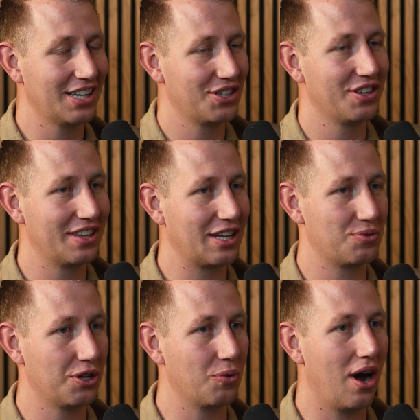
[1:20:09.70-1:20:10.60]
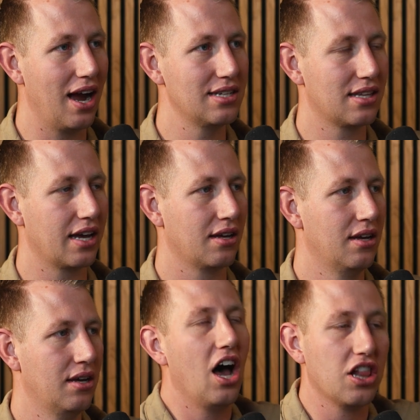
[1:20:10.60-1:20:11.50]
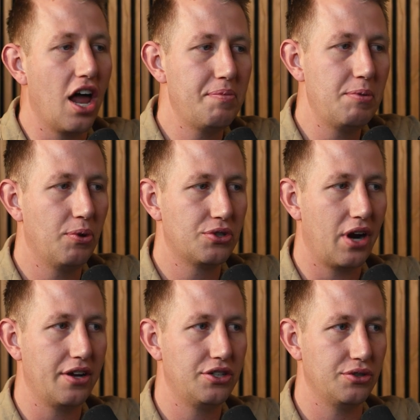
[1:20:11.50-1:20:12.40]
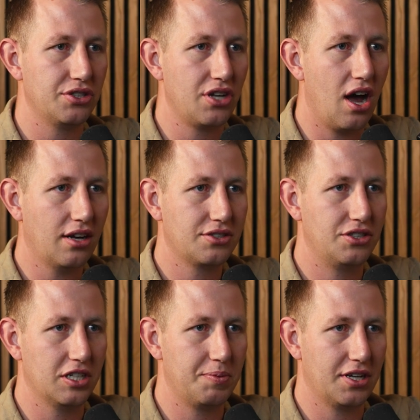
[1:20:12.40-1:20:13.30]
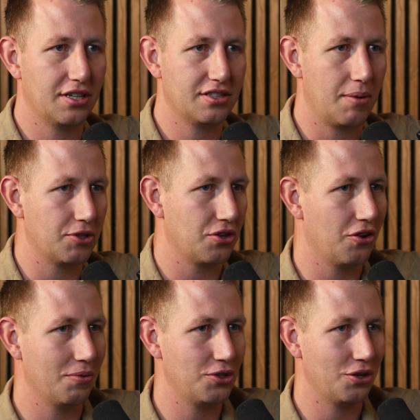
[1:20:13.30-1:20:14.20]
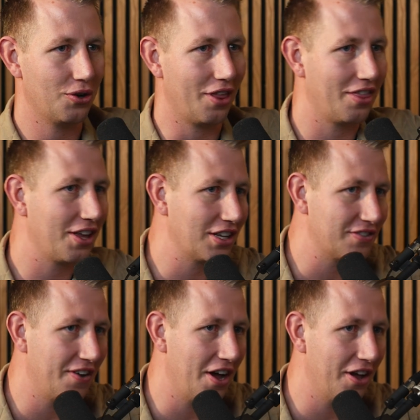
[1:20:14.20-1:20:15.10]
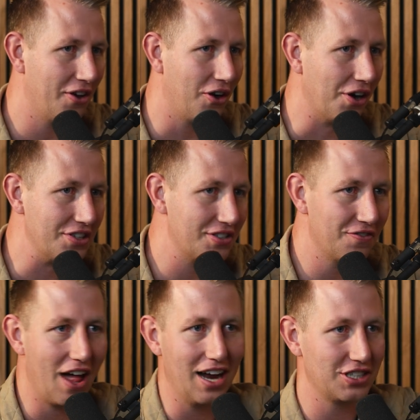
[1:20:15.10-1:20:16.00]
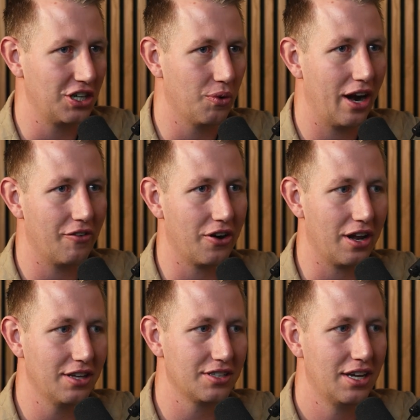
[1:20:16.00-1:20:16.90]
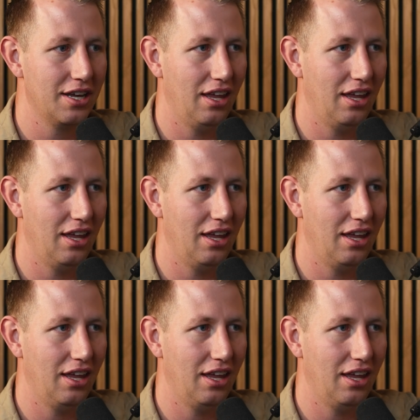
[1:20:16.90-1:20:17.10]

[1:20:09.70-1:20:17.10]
I actually think that's really wise. Like a lot of people will try to choose stocks just because someone told them to, or they think it's fun or it's flashy or whatever else.